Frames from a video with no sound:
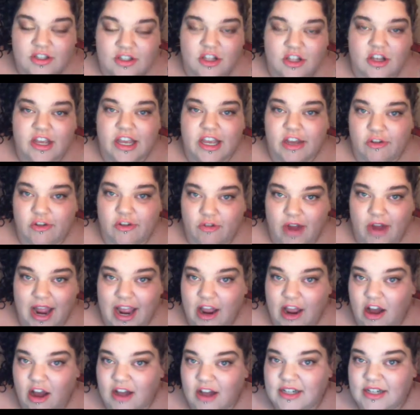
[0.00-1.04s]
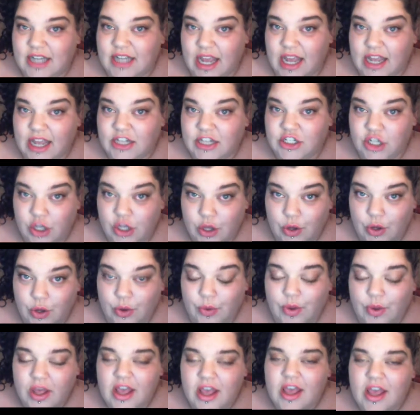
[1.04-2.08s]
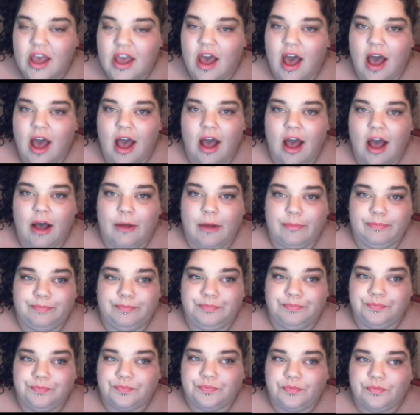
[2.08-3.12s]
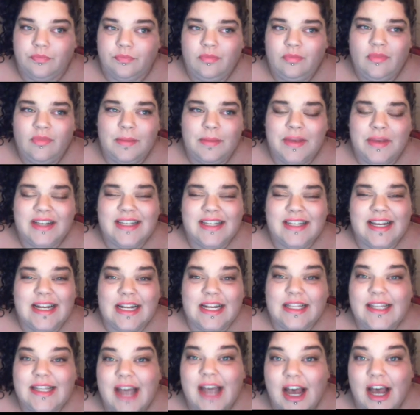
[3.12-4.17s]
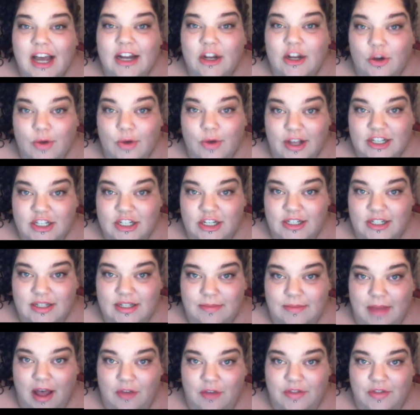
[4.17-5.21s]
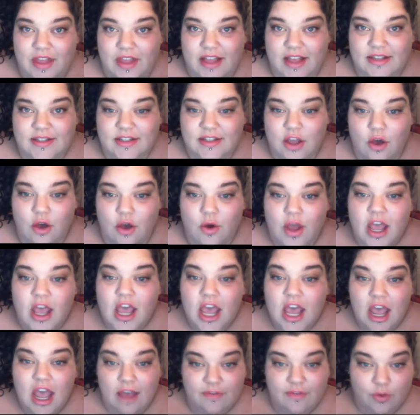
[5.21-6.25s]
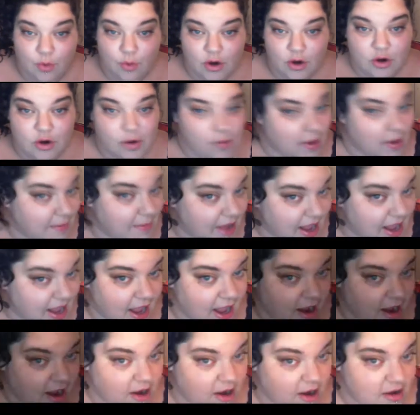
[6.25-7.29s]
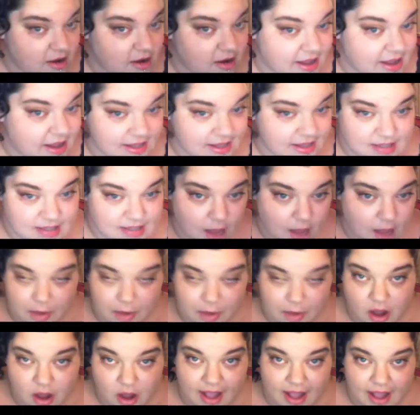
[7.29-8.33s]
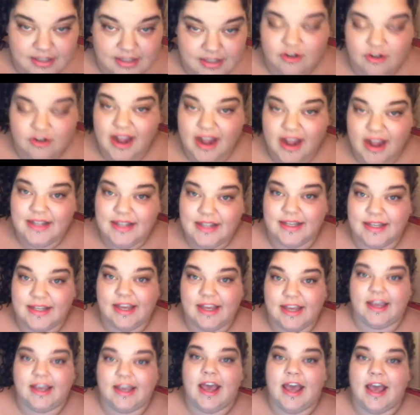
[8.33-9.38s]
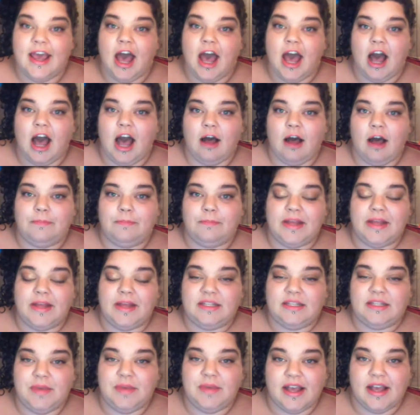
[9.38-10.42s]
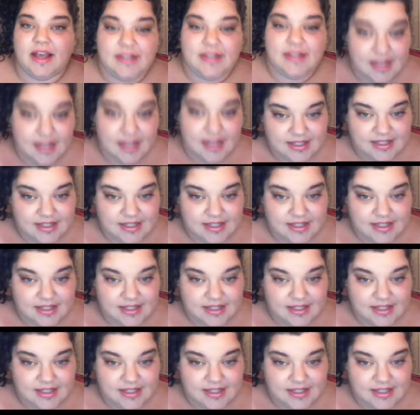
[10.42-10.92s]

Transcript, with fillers: looking great on day two um, because I get a ton of questions about this. So if you're wondering why my hair is up all kinds of crazy, um, it's because this